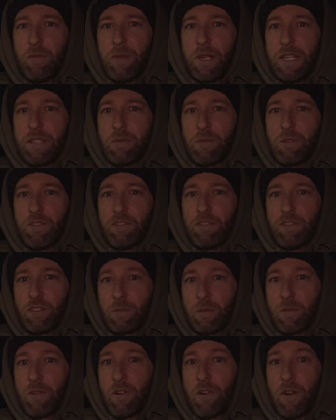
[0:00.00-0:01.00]
me was
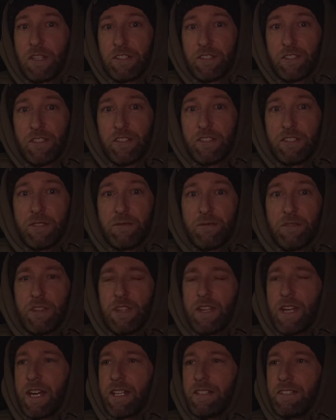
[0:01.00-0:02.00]
just before I turned in for
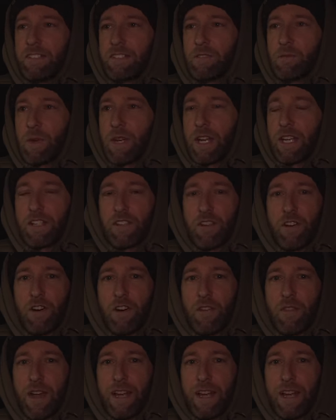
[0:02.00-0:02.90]
the night when I caught